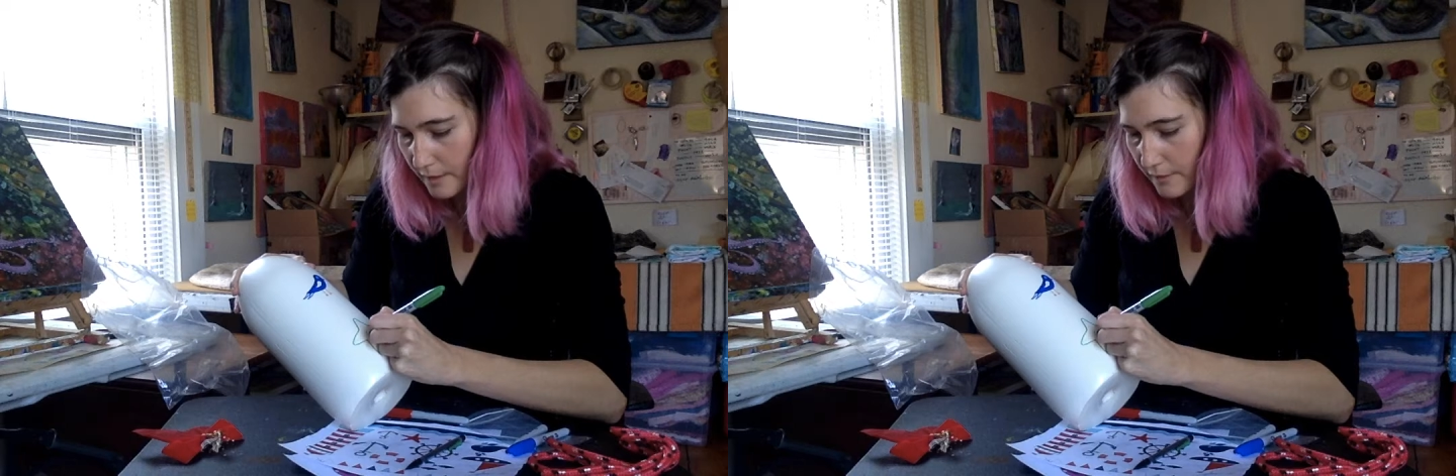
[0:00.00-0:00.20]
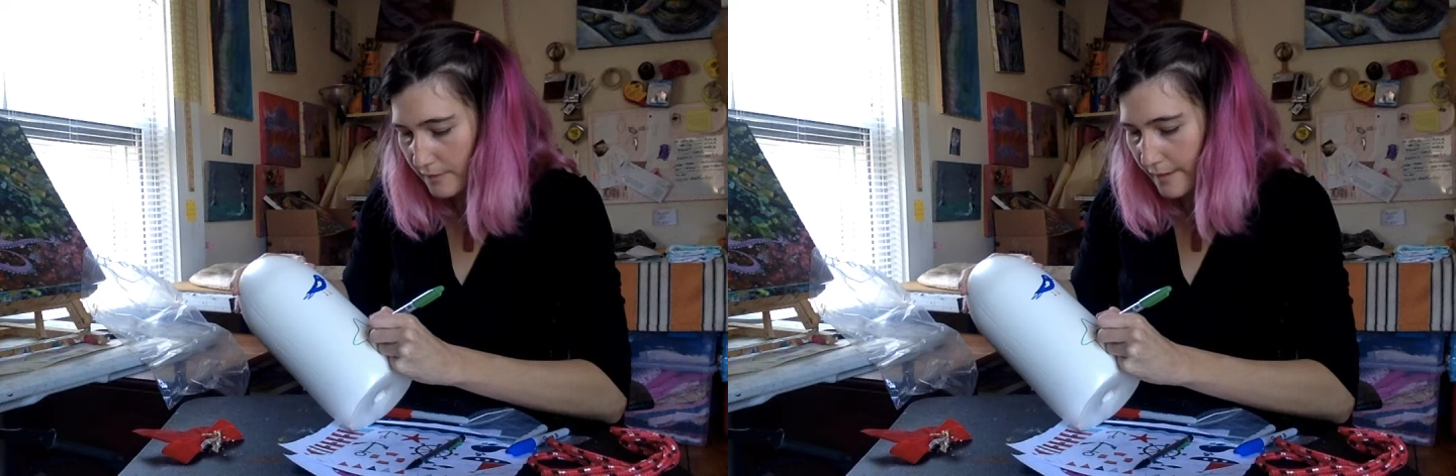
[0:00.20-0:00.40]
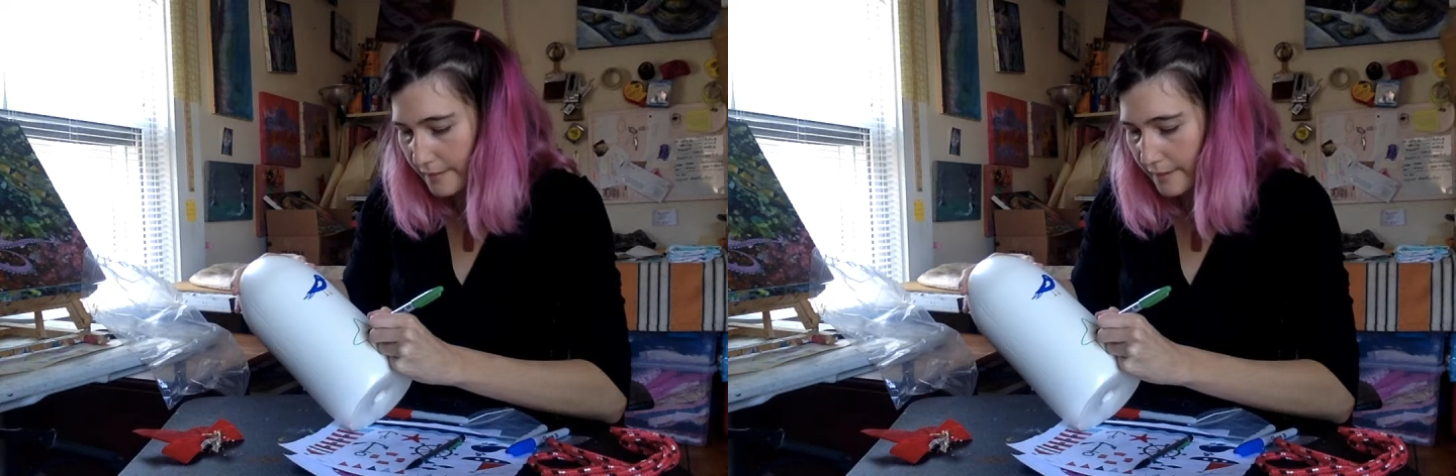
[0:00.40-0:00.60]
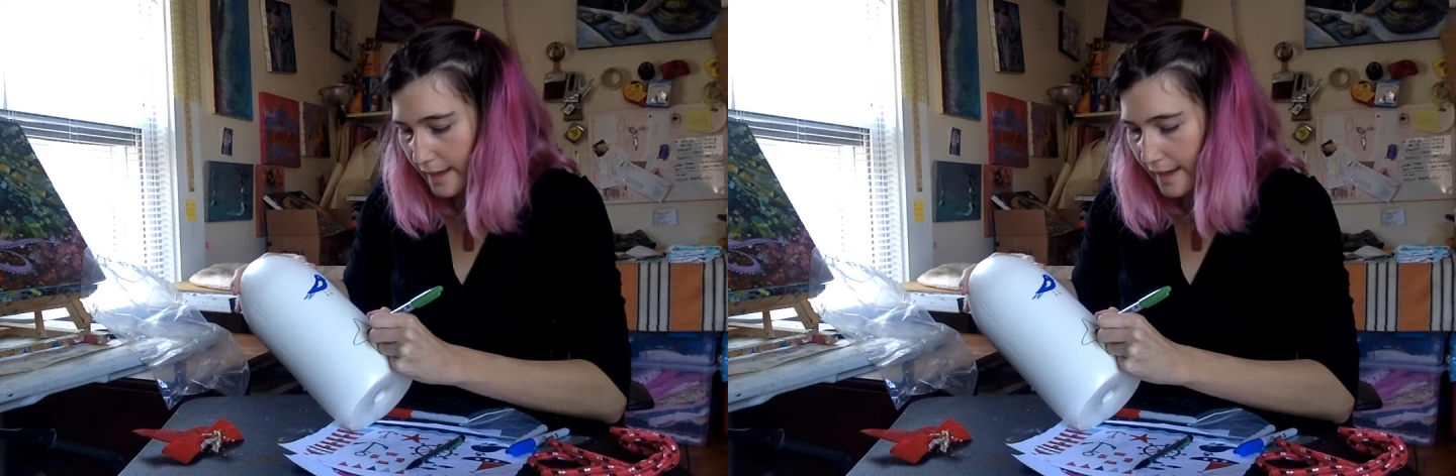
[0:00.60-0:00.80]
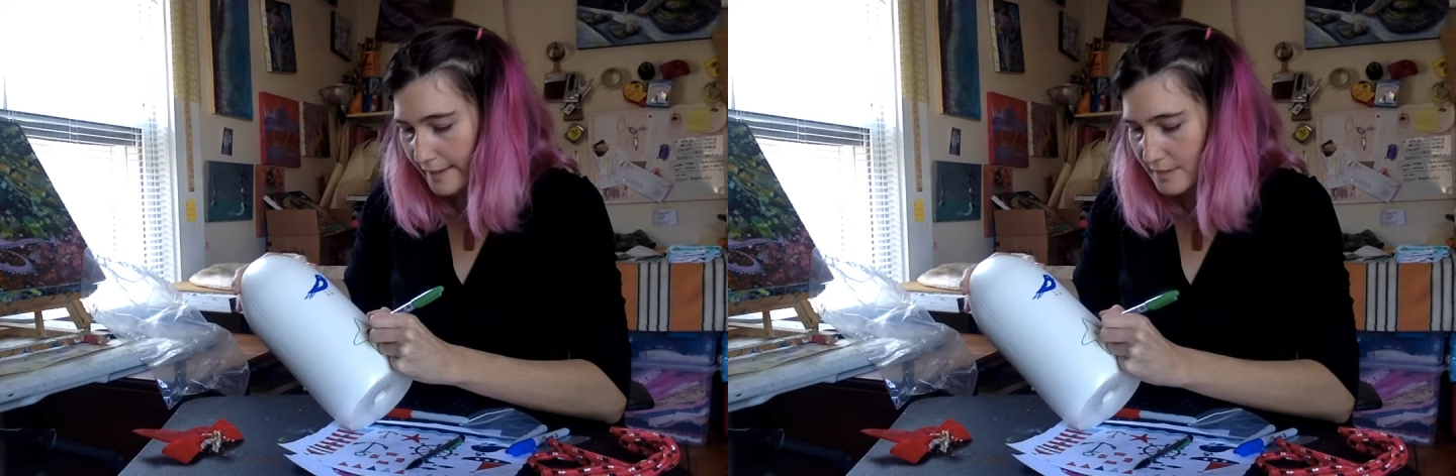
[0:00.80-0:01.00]
around the
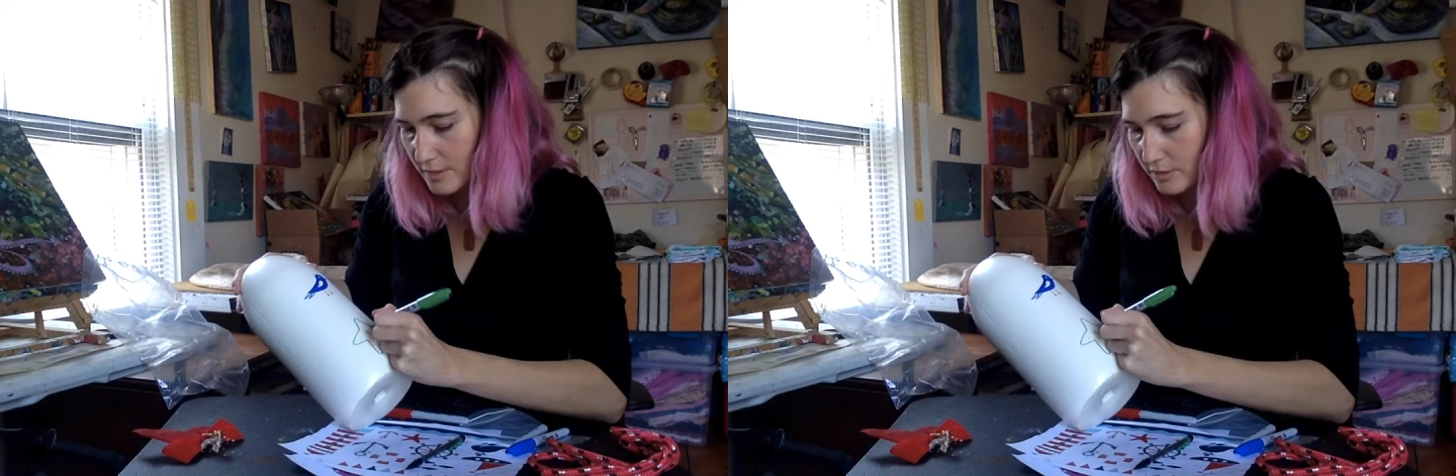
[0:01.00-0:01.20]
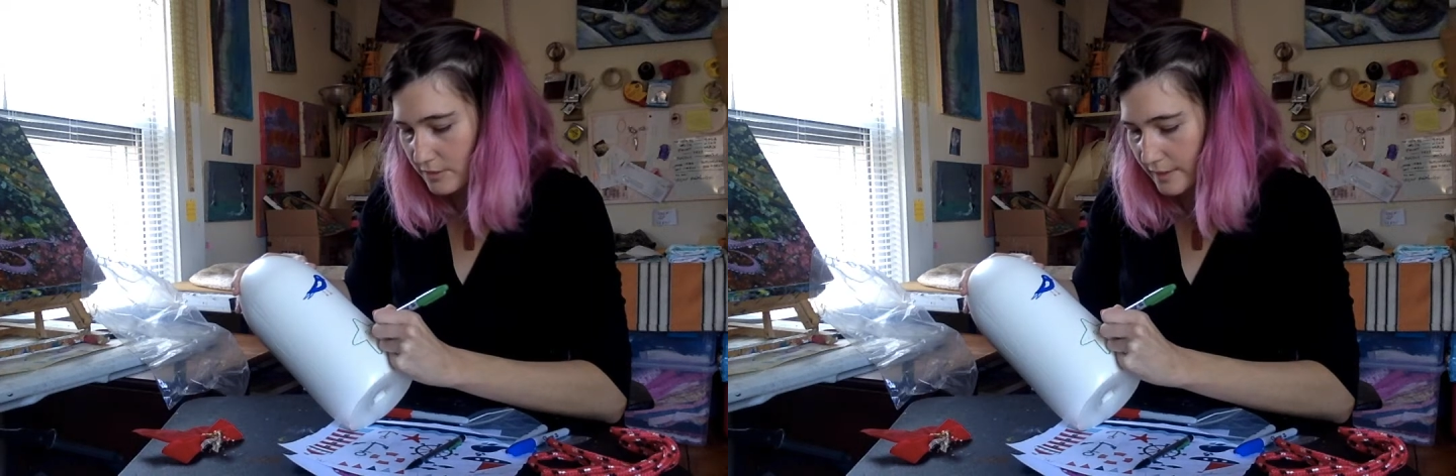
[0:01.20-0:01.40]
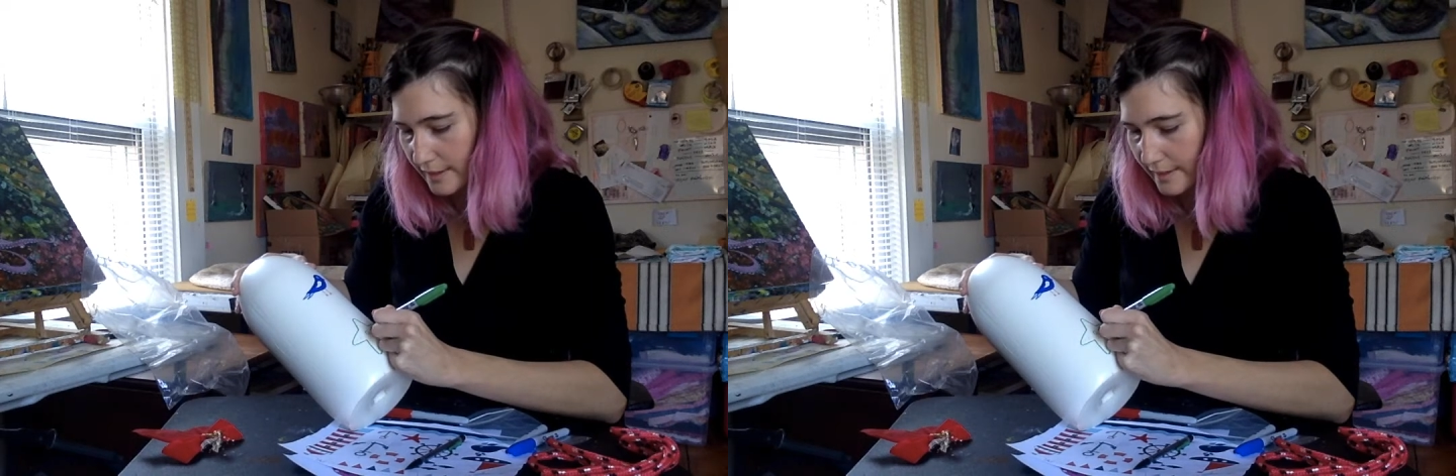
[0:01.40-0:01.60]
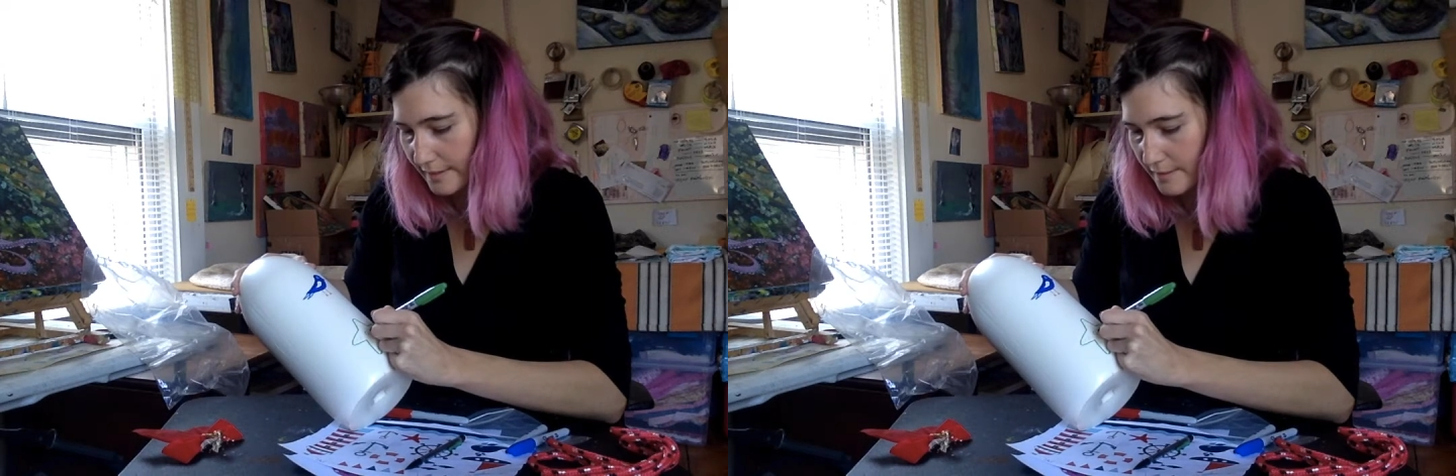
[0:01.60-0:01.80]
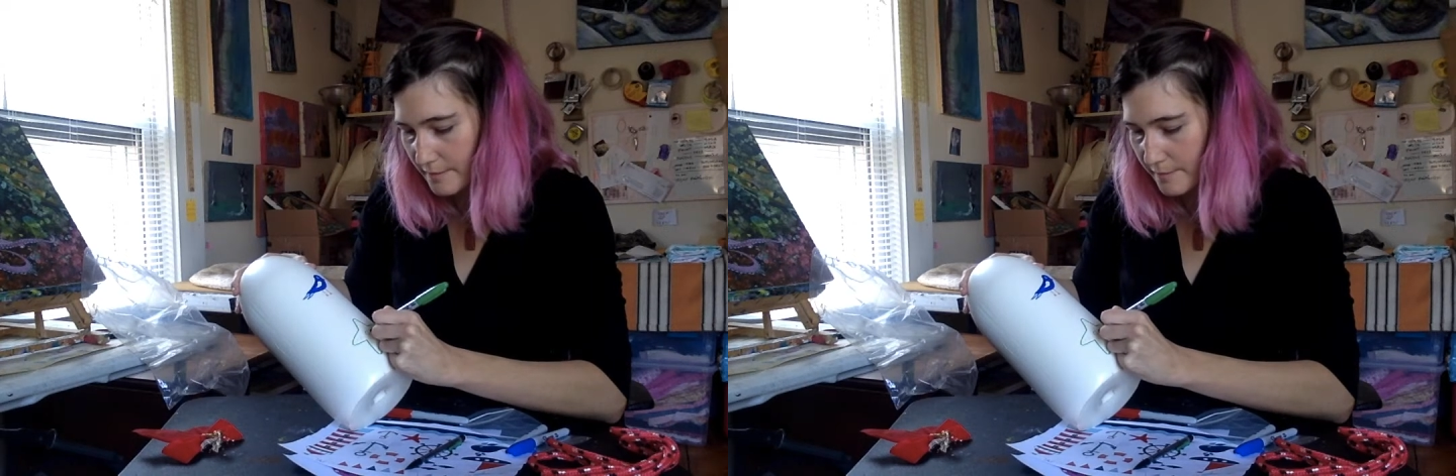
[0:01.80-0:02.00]
eyes green,